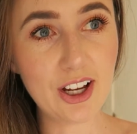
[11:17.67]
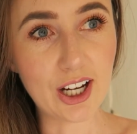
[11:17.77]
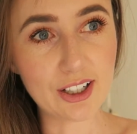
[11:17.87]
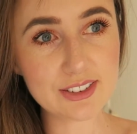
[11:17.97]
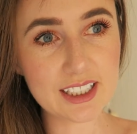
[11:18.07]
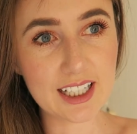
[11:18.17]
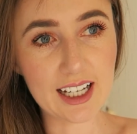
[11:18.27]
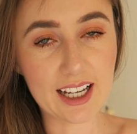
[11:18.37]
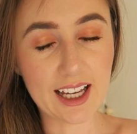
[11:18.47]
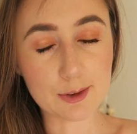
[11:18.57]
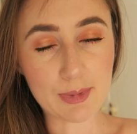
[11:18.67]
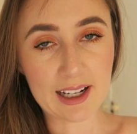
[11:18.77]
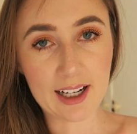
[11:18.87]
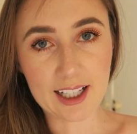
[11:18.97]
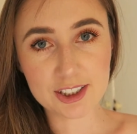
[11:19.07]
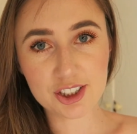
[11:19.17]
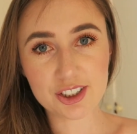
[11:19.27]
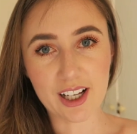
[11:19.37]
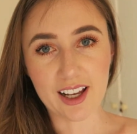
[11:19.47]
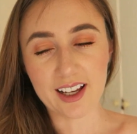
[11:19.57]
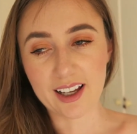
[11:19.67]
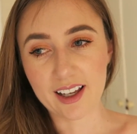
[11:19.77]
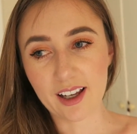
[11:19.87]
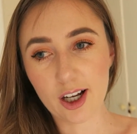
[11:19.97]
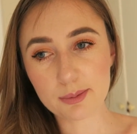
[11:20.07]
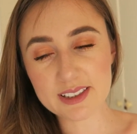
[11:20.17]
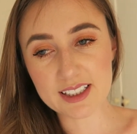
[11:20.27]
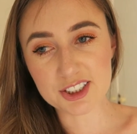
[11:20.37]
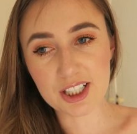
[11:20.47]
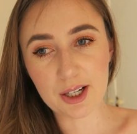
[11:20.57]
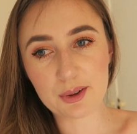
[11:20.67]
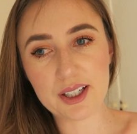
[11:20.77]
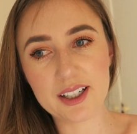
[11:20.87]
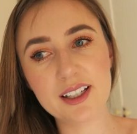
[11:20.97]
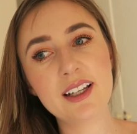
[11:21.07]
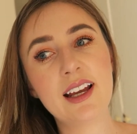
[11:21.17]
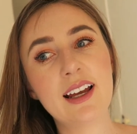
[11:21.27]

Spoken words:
After I had my lunch, I hopped in the shower,